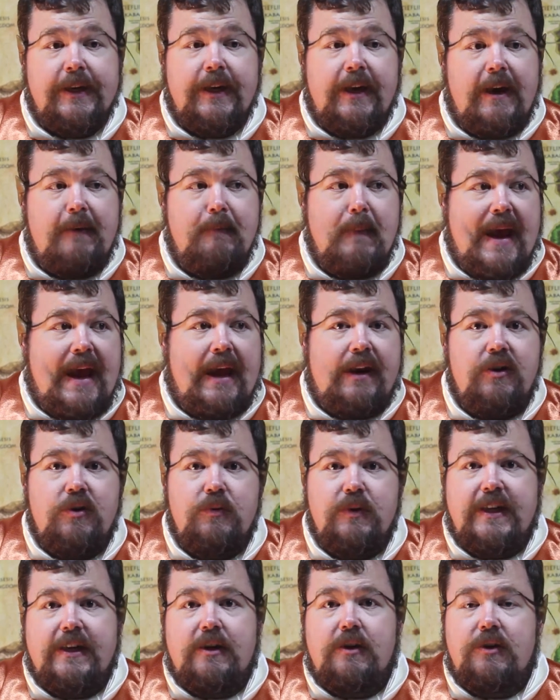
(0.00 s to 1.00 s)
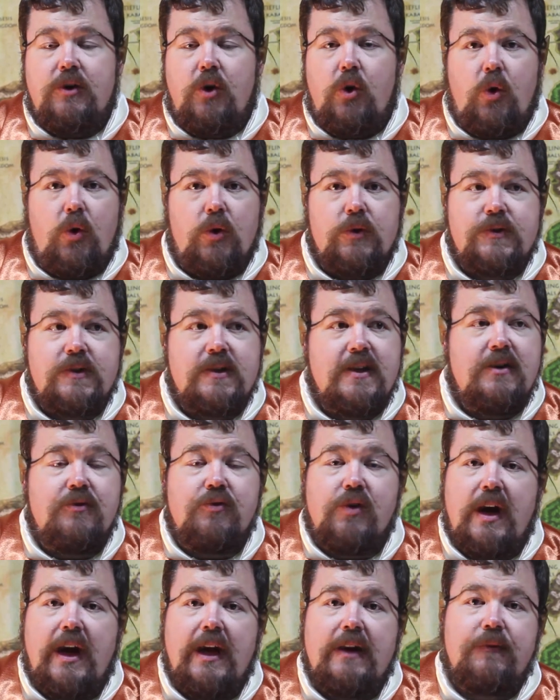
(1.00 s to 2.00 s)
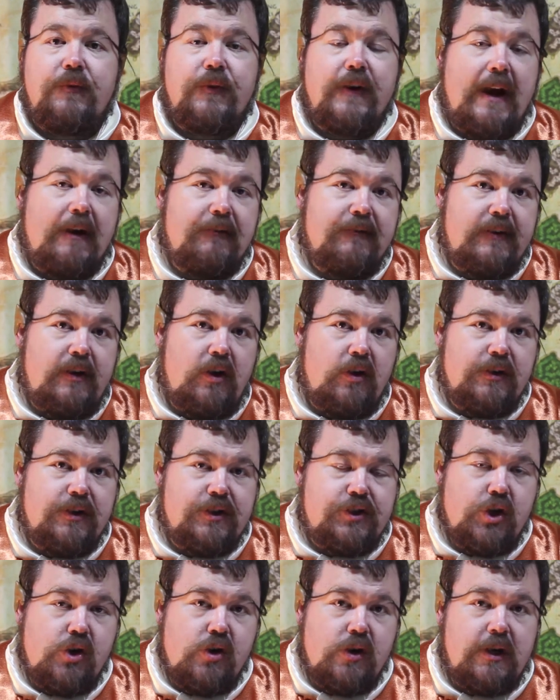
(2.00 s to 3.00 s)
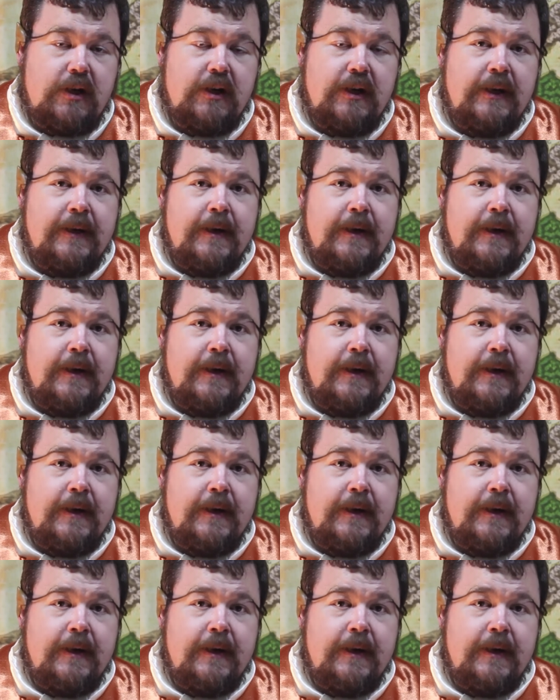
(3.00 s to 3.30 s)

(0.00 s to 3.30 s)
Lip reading: a man who would get on a horse and then ride for however long it took